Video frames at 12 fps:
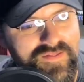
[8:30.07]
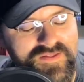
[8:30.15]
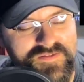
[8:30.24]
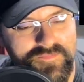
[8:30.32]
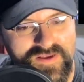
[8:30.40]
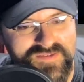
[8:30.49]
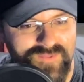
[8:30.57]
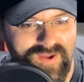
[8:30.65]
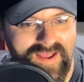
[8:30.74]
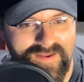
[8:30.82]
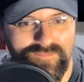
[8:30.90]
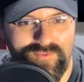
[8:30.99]
That's the best
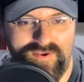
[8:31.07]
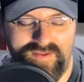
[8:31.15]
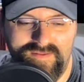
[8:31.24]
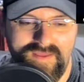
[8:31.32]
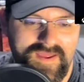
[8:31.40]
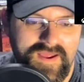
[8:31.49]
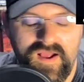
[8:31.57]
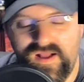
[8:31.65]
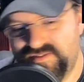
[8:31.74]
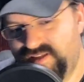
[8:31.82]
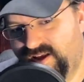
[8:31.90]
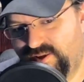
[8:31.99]
way I can put it.
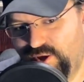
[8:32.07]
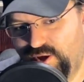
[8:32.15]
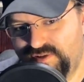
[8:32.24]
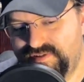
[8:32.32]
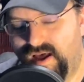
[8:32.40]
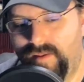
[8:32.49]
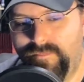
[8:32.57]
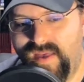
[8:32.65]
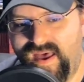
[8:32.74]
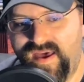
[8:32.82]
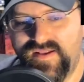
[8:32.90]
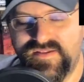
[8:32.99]
It's not good. It's not
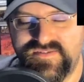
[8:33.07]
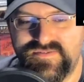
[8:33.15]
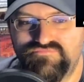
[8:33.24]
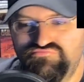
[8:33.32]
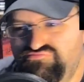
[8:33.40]
bad. It's